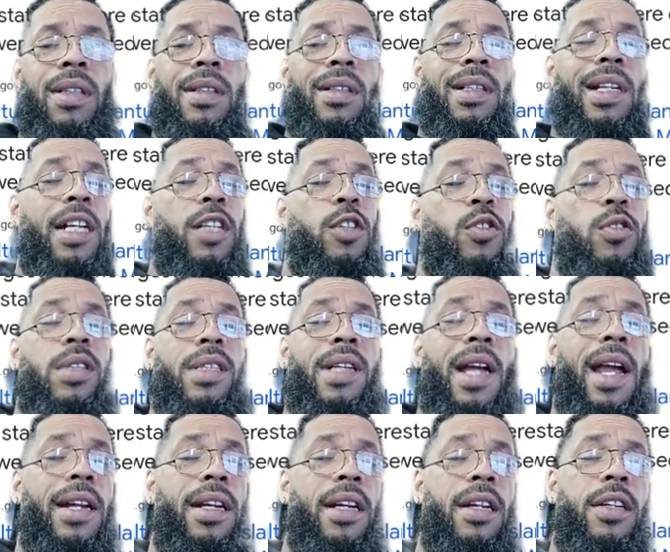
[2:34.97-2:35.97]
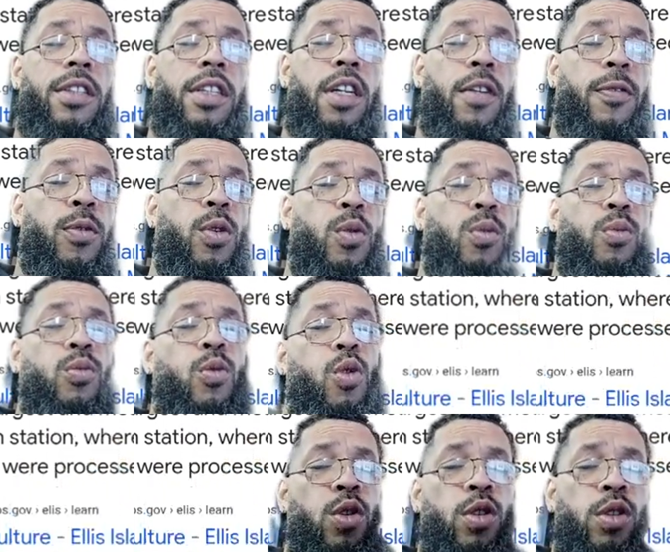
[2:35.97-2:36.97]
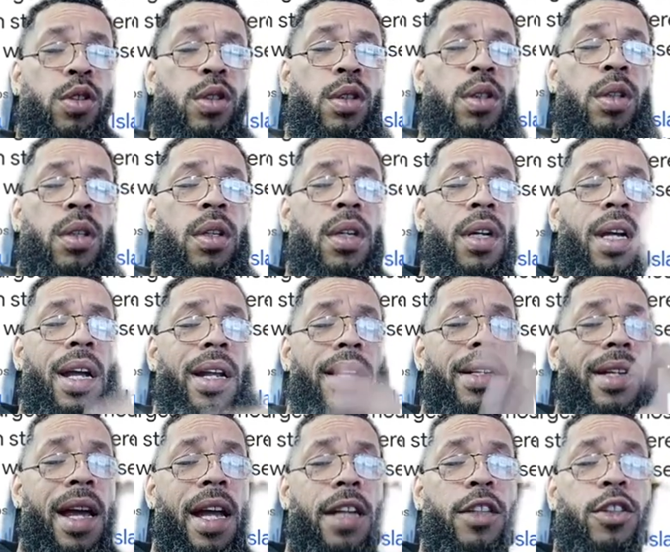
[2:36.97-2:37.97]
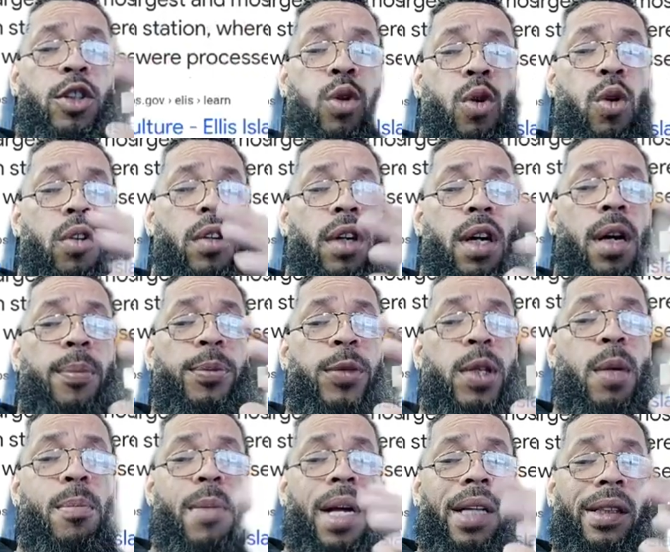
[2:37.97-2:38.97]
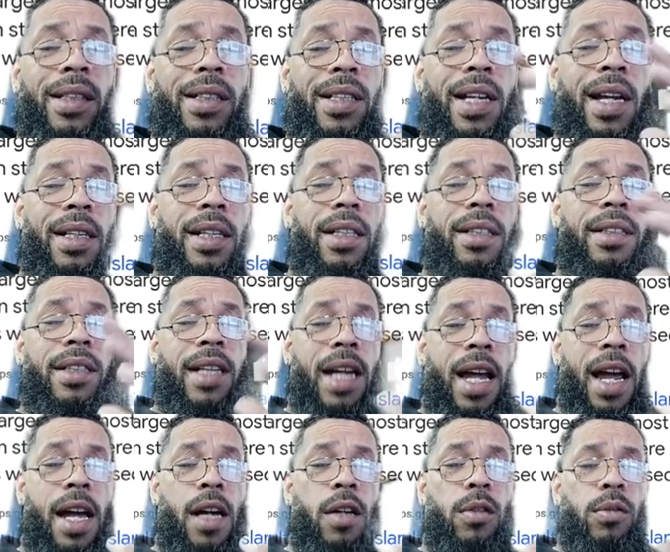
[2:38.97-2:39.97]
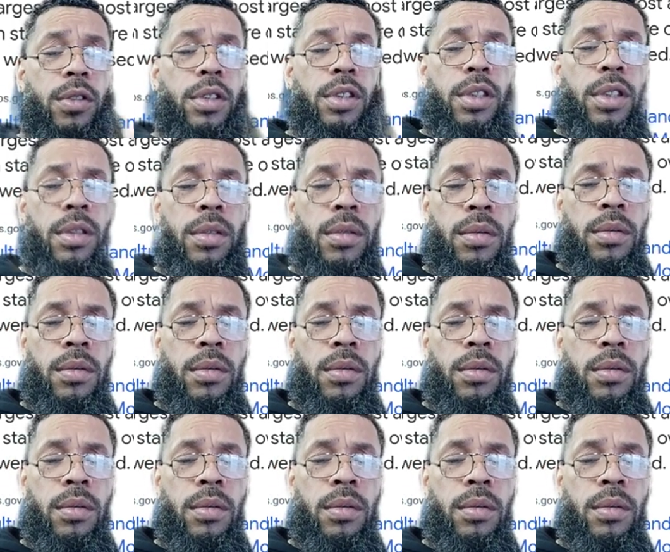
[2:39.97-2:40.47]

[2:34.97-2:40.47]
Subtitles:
They created different wars that tore up the melanated towns.